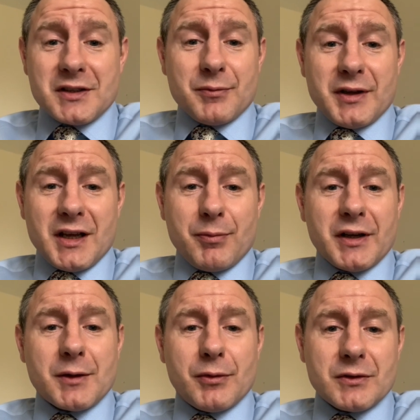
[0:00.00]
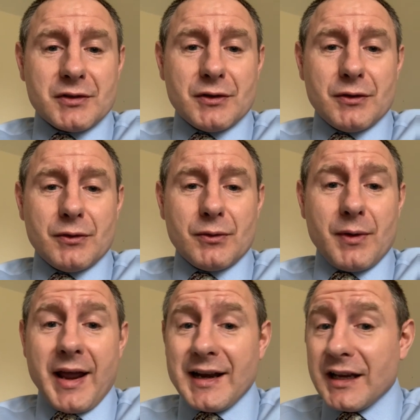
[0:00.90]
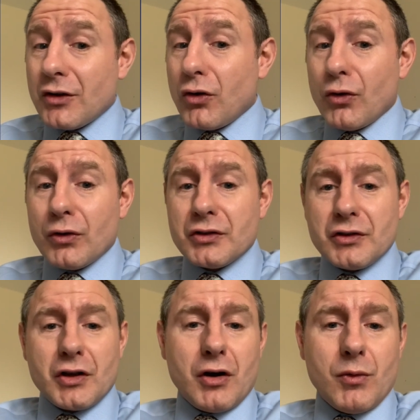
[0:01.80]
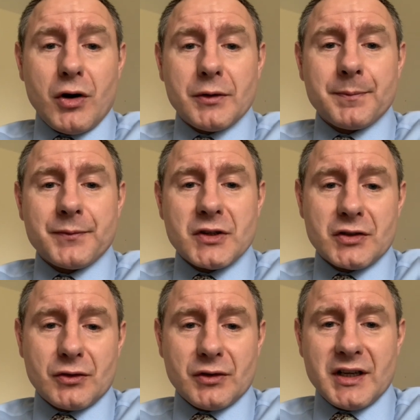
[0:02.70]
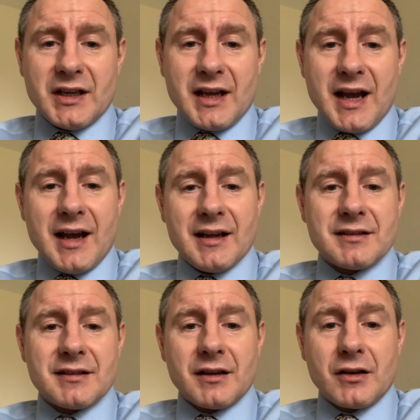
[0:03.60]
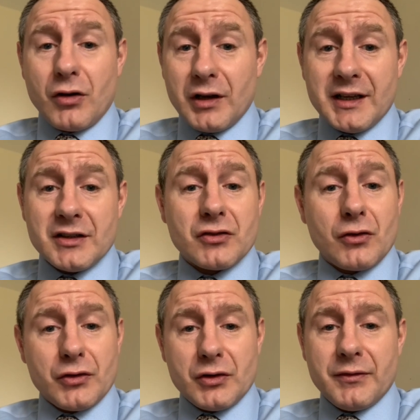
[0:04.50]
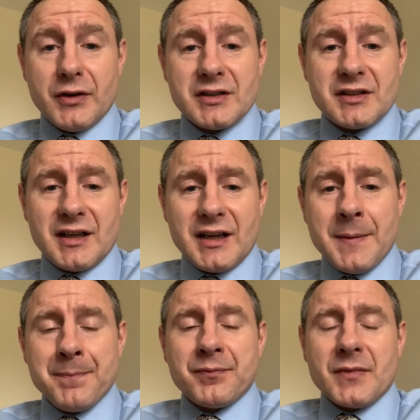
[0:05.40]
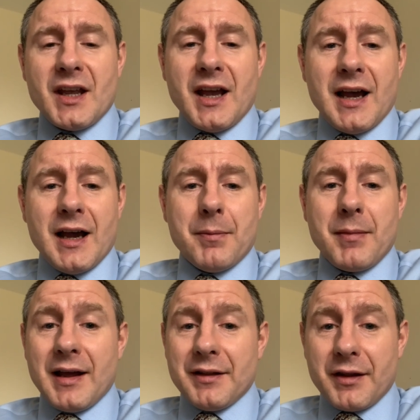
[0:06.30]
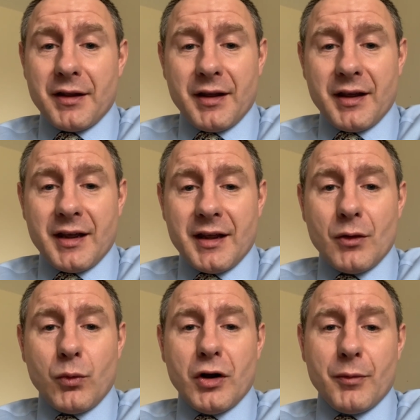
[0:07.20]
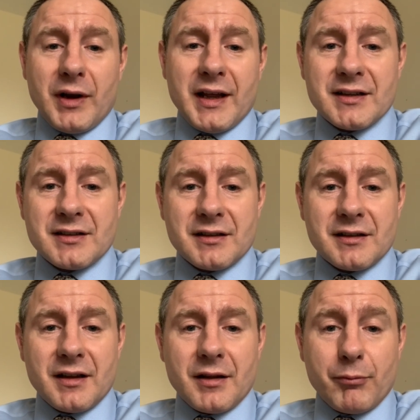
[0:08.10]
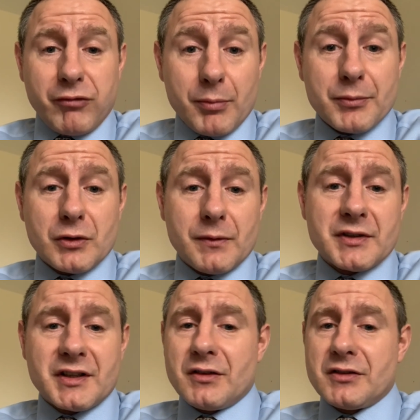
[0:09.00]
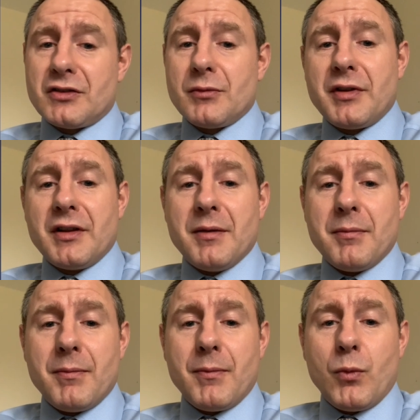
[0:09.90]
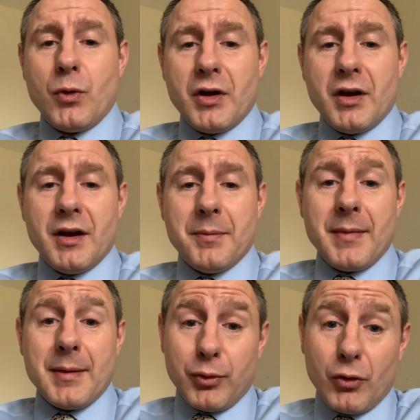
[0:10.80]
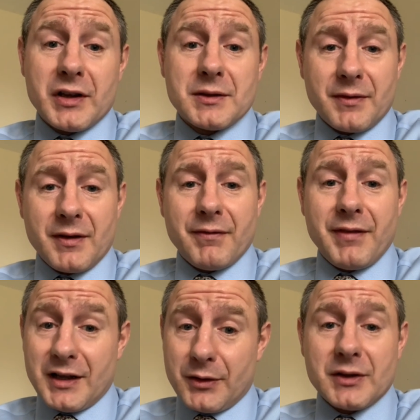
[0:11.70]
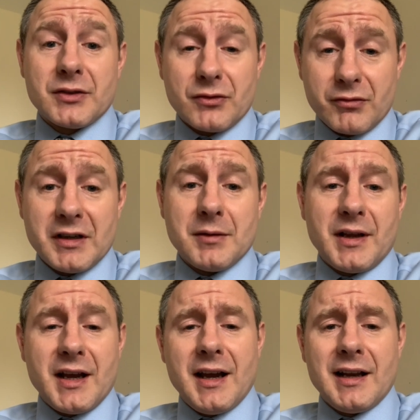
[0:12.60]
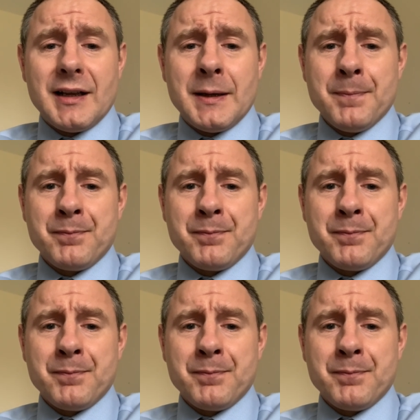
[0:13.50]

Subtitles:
to be applicable to any course you go on to study at college or university, and in the workplace, problem-solving skills are something that employers value extremely highly.